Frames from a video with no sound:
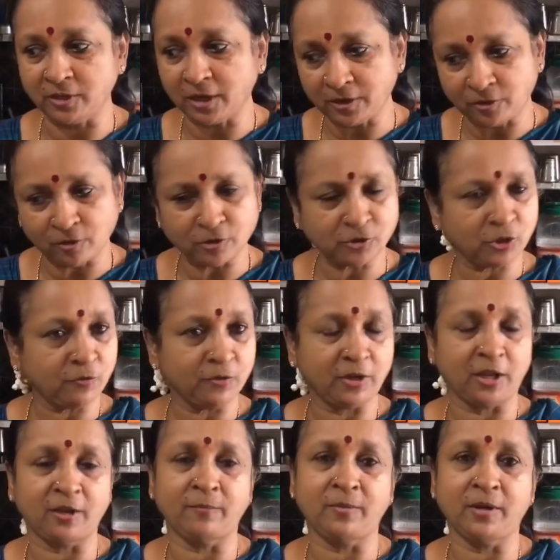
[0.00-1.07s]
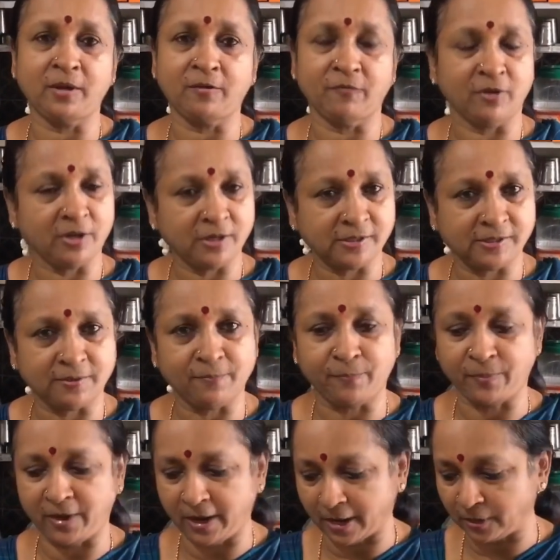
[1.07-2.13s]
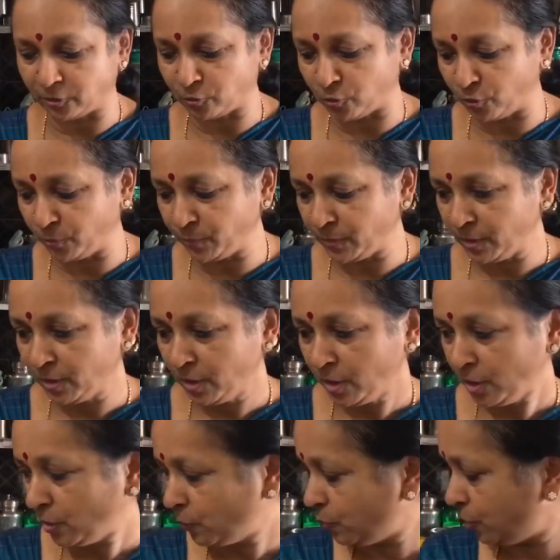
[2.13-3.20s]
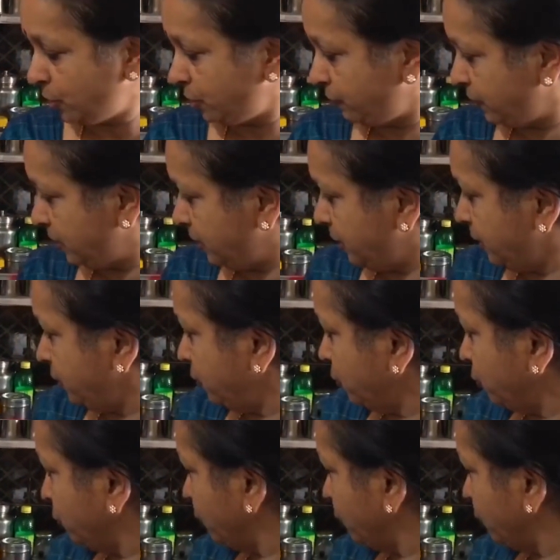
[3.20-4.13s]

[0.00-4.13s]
That also we can make very simply at home. What we need to